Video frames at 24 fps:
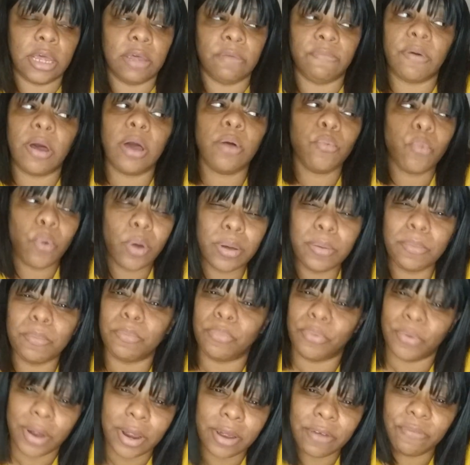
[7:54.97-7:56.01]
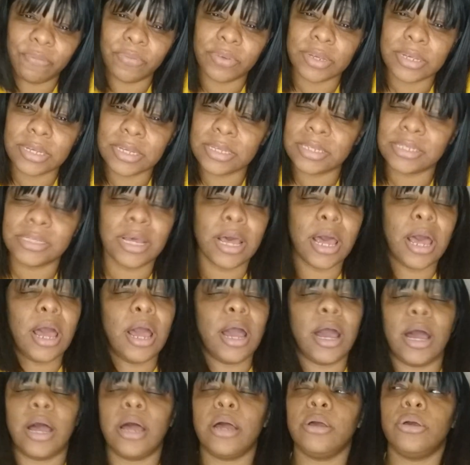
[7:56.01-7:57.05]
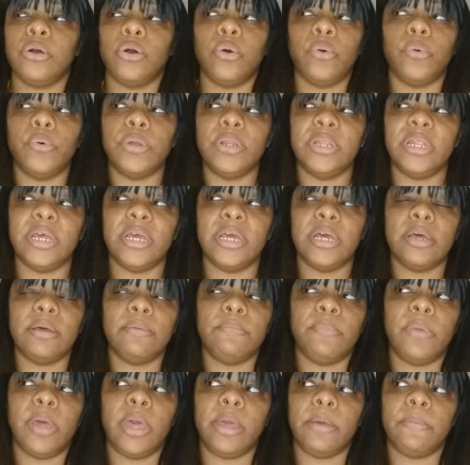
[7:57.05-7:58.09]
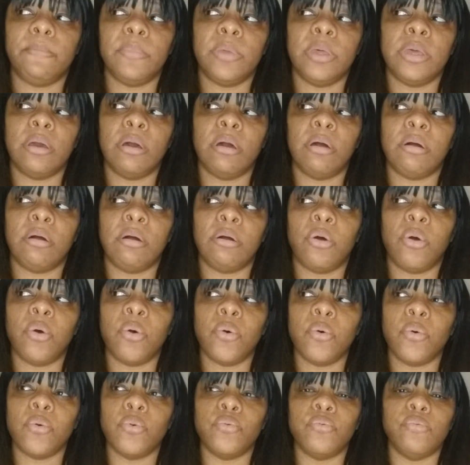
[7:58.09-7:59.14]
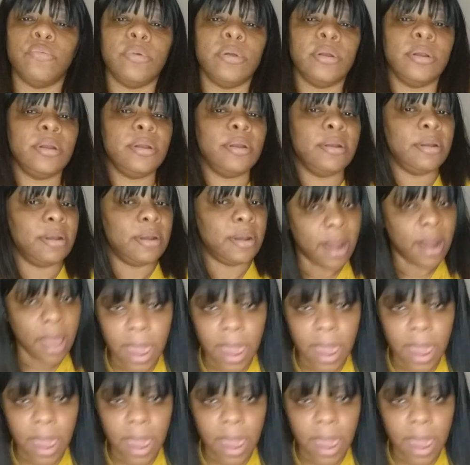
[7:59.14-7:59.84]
If I want breakfast, I go in there and make me a old oh,